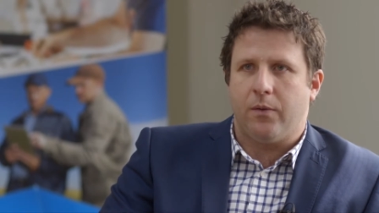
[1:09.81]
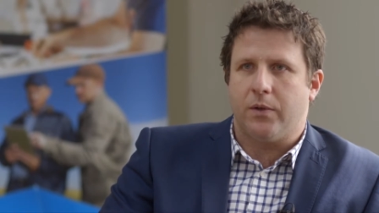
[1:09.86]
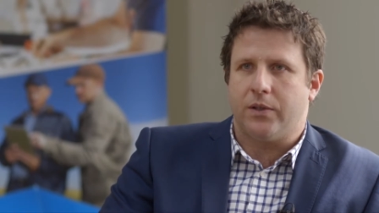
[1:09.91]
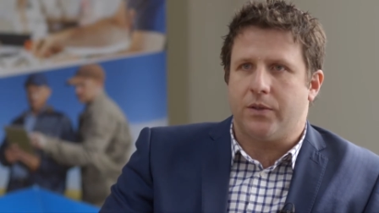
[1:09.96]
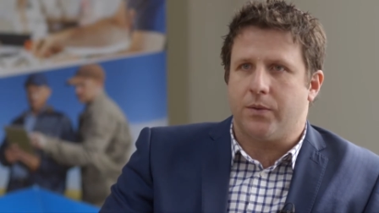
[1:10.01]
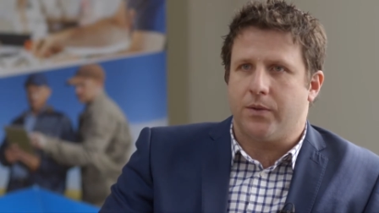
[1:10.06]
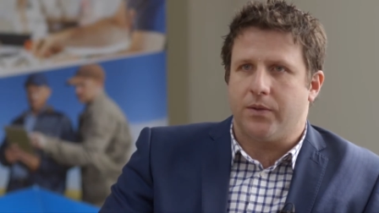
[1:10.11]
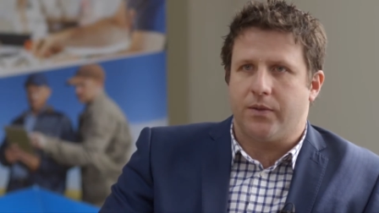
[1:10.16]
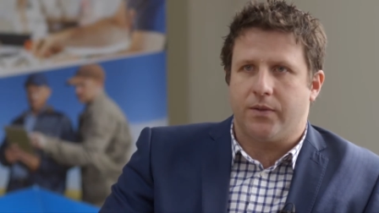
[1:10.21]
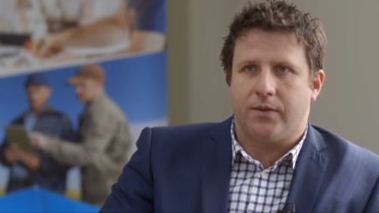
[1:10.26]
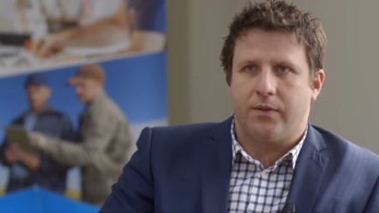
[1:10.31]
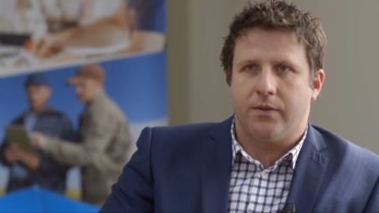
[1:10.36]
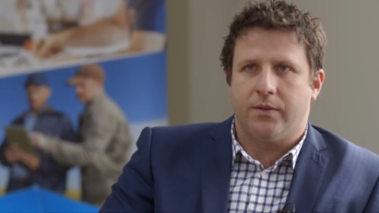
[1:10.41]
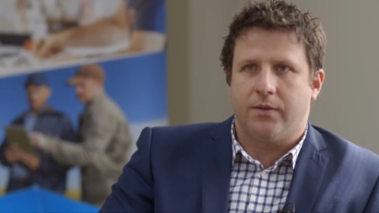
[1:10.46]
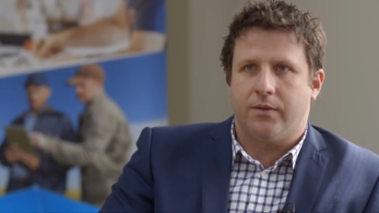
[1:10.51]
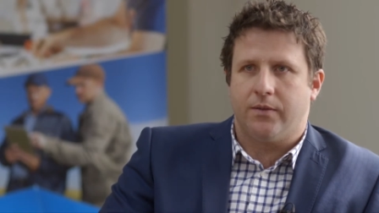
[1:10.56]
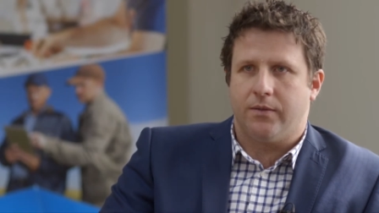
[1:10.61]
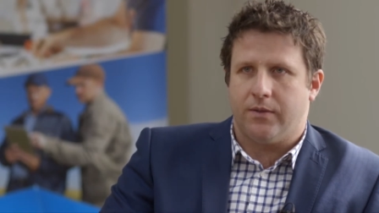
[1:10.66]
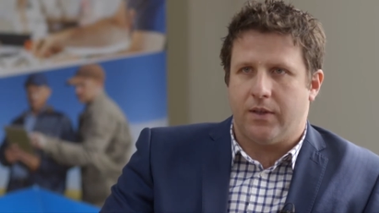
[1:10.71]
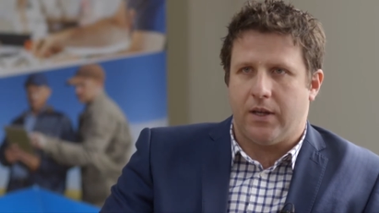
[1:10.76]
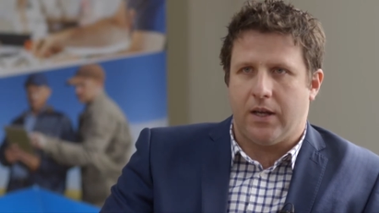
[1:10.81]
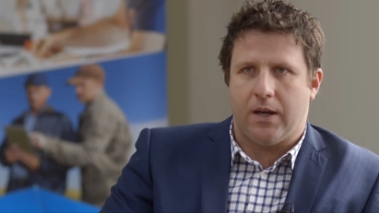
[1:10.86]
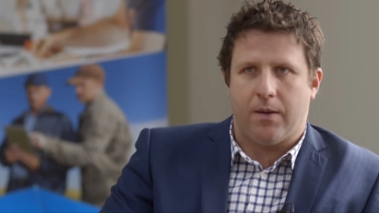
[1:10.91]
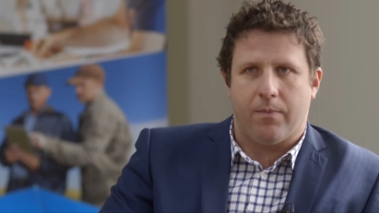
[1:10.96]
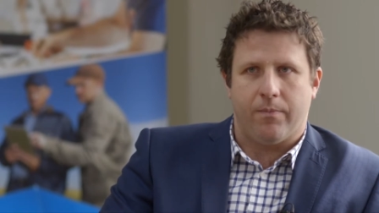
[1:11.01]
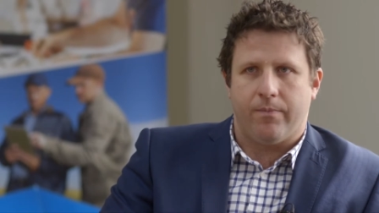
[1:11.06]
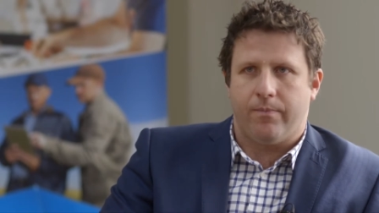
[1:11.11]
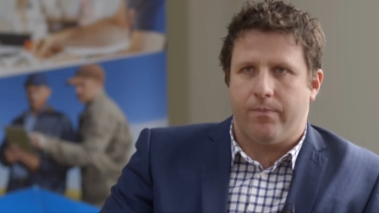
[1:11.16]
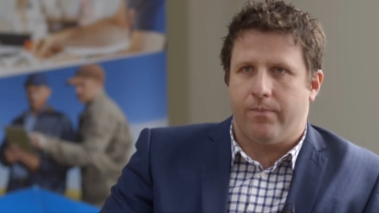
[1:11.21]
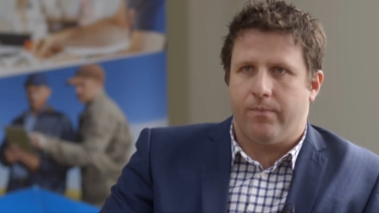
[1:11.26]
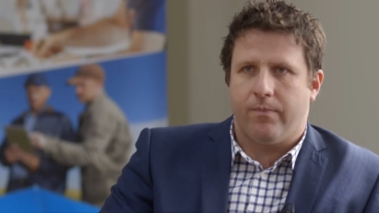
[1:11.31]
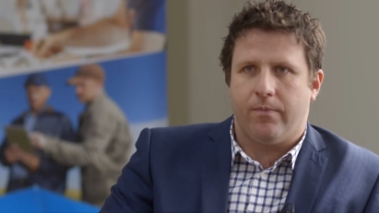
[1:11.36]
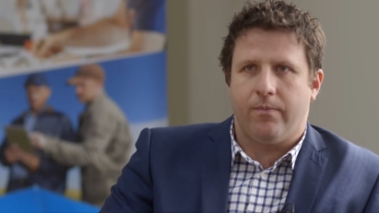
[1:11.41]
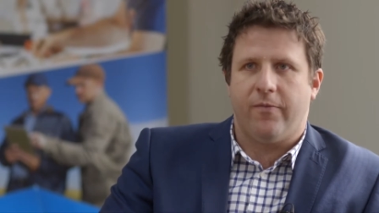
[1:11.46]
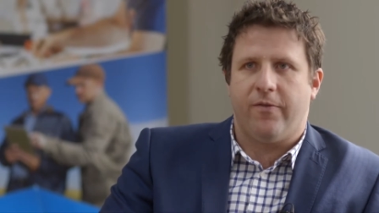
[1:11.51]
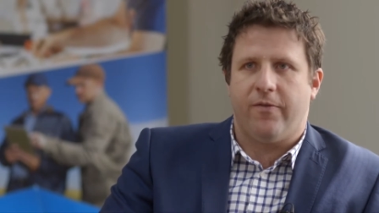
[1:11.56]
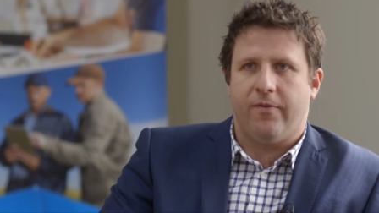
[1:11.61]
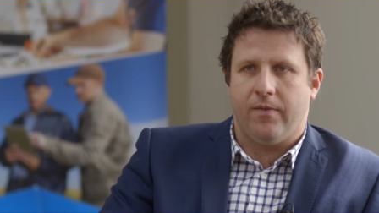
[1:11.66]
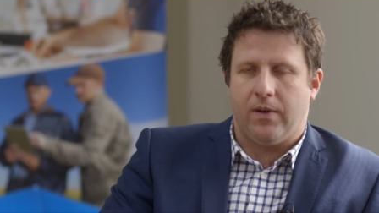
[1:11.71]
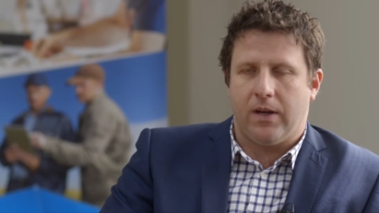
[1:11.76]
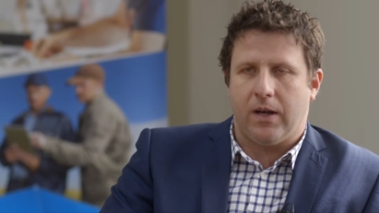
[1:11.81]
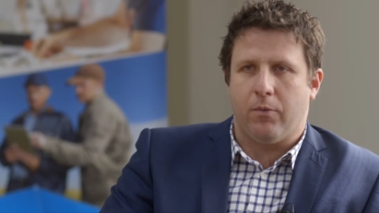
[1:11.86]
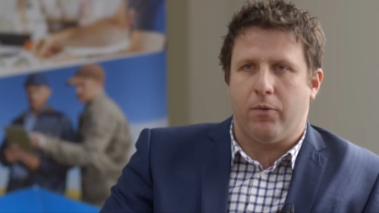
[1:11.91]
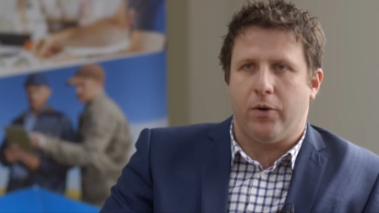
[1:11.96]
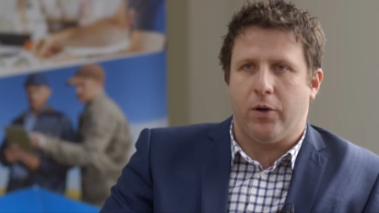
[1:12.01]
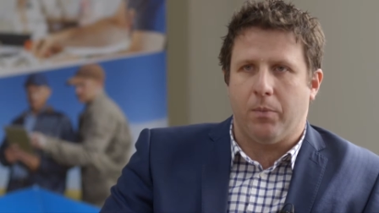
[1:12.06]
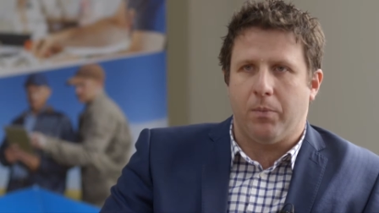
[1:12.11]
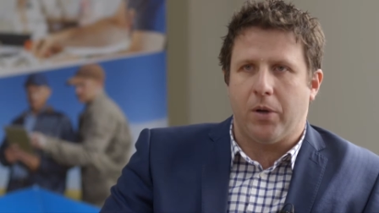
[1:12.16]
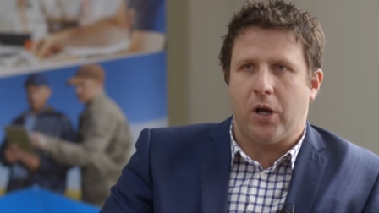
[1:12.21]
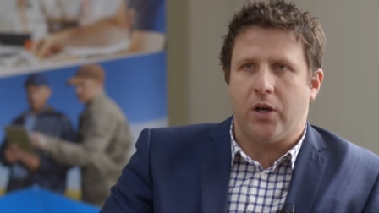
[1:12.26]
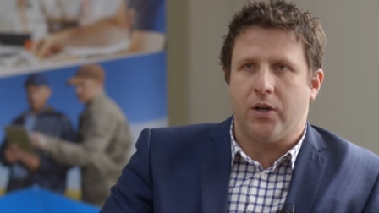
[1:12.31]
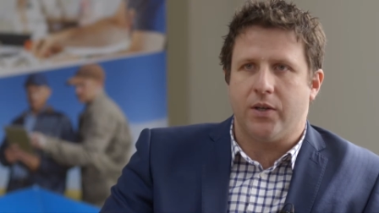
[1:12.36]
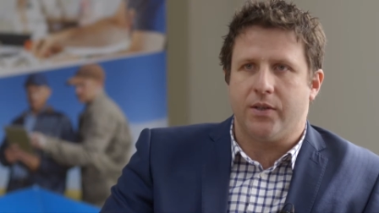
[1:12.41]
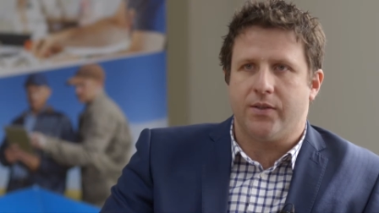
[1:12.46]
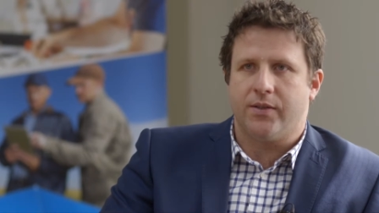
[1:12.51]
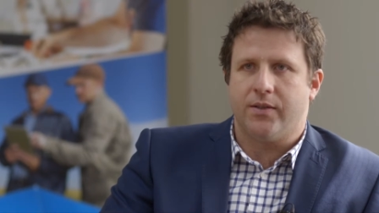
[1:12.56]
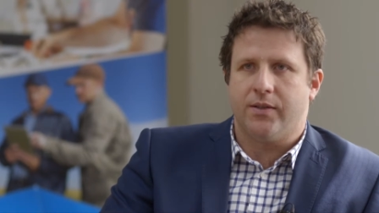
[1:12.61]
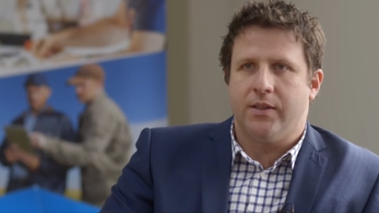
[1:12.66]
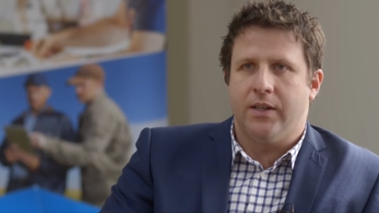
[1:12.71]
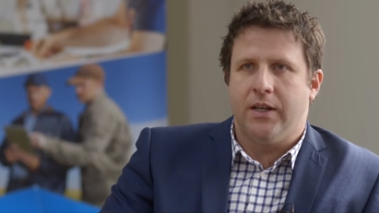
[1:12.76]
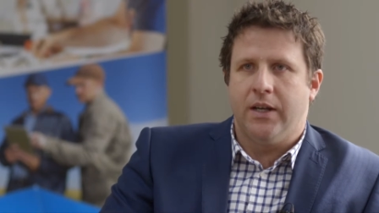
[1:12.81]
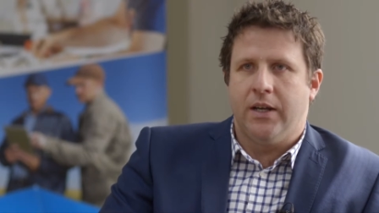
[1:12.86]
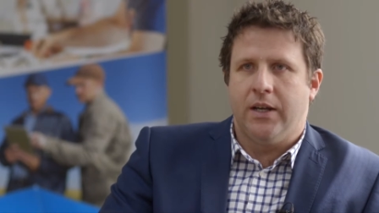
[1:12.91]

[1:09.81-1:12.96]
which was a real bonus.